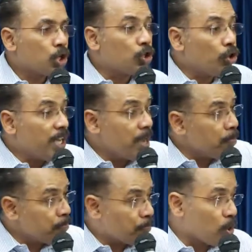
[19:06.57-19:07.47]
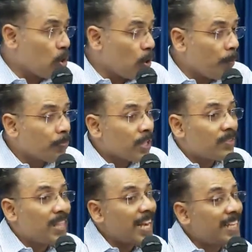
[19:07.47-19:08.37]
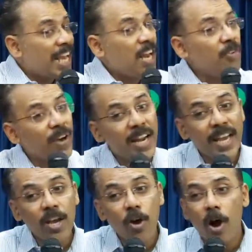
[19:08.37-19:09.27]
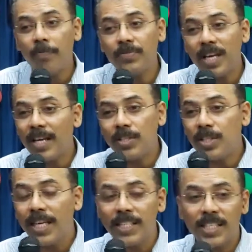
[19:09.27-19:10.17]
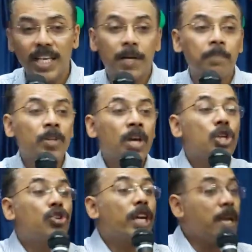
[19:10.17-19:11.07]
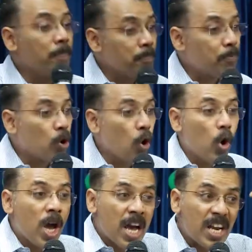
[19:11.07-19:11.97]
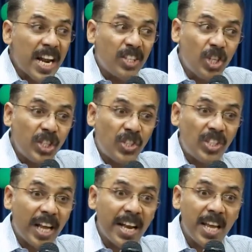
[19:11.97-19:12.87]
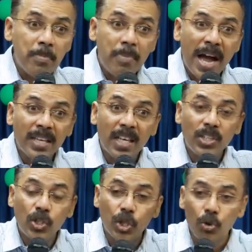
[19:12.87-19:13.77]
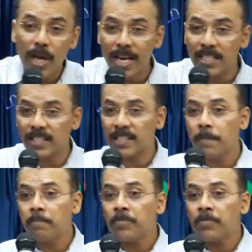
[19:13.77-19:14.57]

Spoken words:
to improve the delivery of the teacher, to improve registering by the students